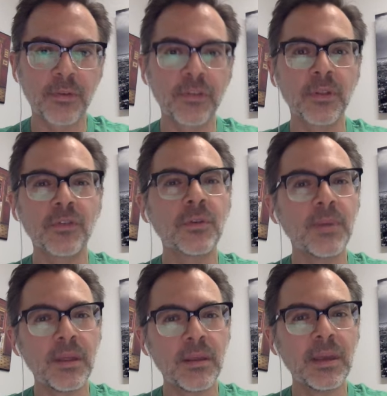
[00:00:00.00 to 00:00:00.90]
So this would be
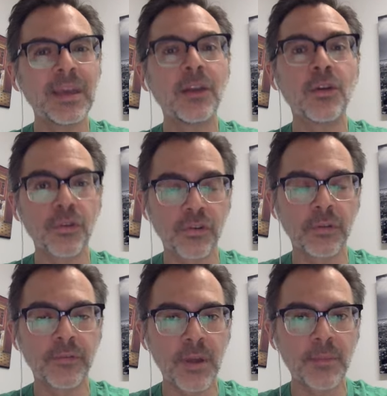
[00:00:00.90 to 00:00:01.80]
the inertial
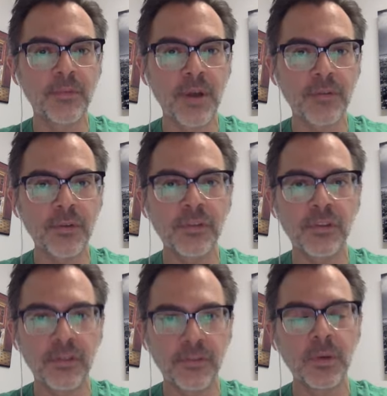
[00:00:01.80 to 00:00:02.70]
frame of reference, as
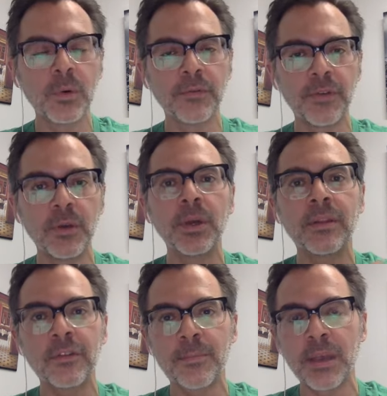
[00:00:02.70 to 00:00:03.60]
if you were viewing the
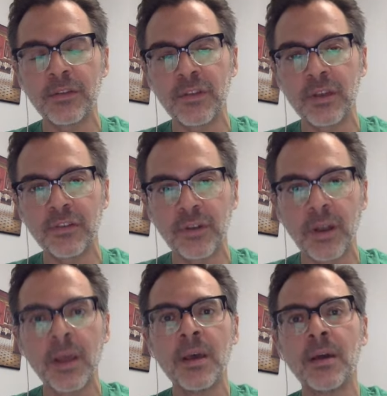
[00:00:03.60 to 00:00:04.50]
space station
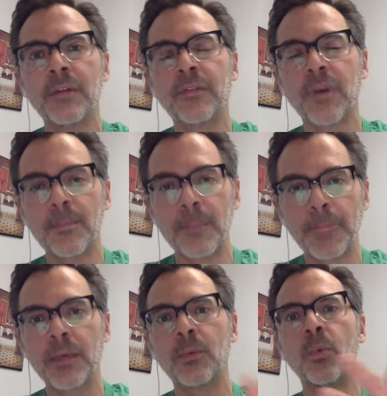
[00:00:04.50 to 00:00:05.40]
from
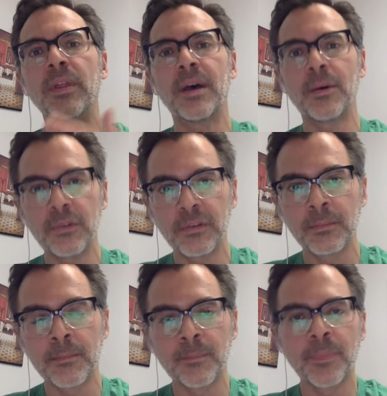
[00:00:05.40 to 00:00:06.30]
without,
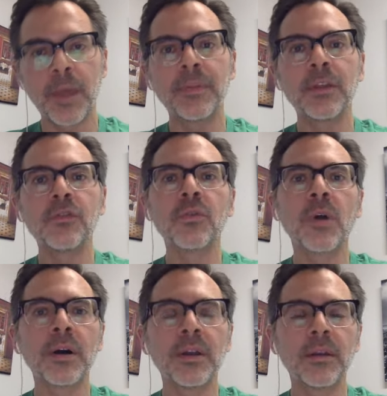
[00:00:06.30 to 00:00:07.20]
and then draw
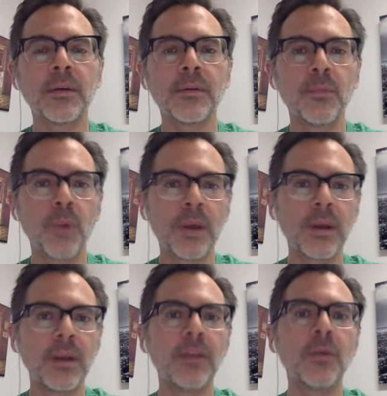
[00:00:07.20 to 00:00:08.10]
it when
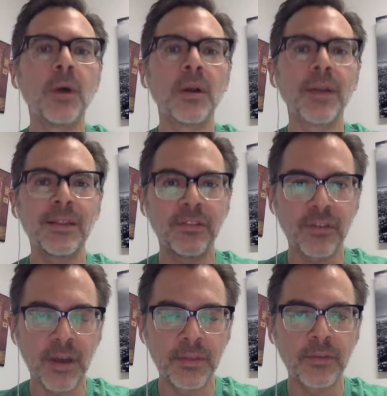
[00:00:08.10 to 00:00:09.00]
you are
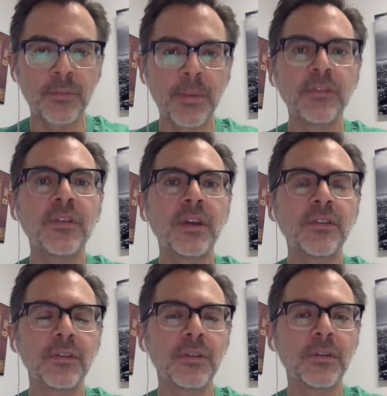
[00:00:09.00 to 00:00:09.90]
inside the space
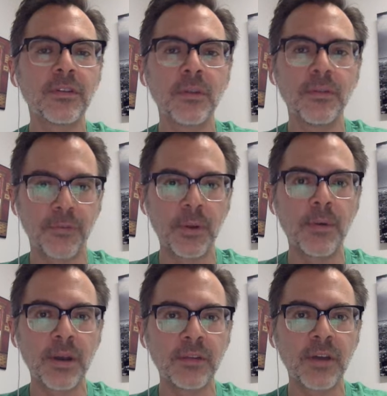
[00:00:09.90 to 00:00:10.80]
station. So the free
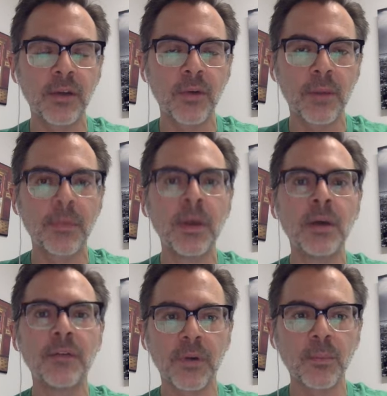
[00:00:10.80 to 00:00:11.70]
body diagram
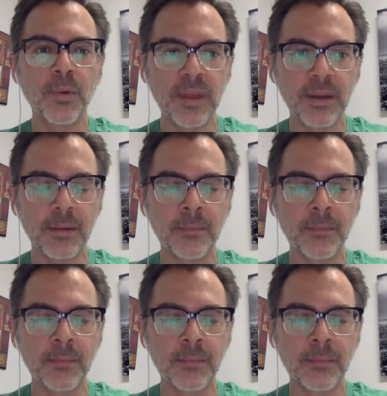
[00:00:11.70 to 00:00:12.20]
from within.